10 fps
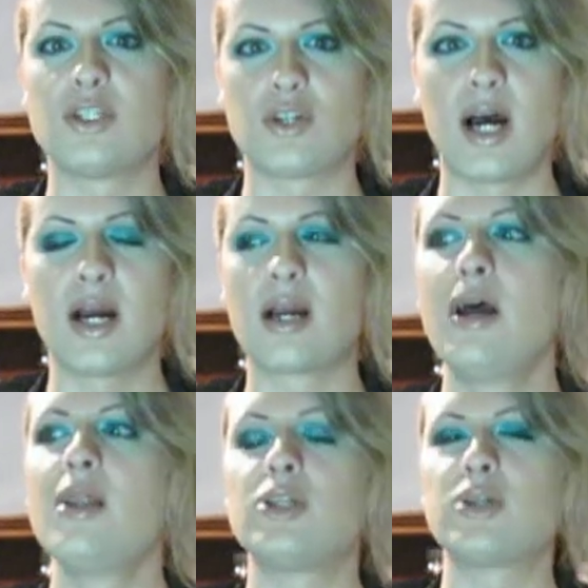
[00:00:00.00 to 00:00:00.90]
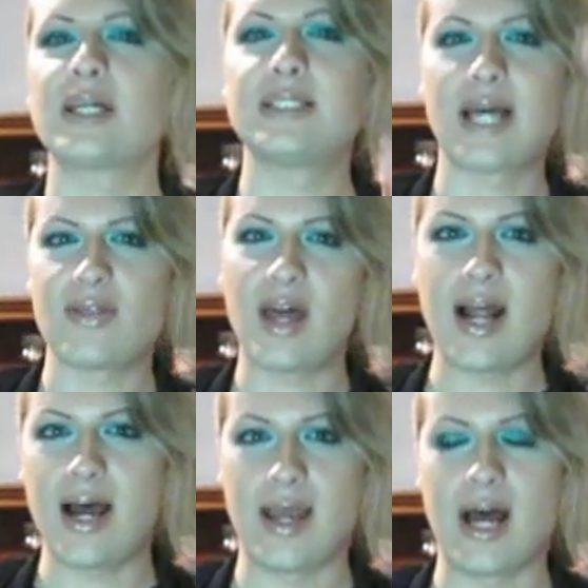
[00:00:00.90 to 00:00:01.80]
truck, the truck's not that
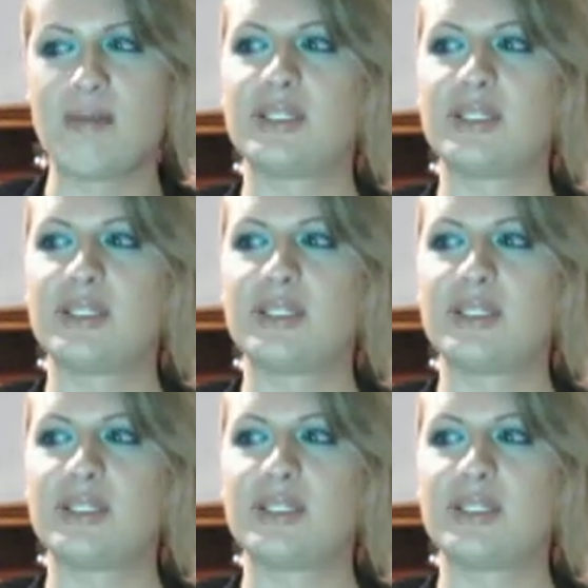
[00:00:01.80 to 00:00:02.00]
high up,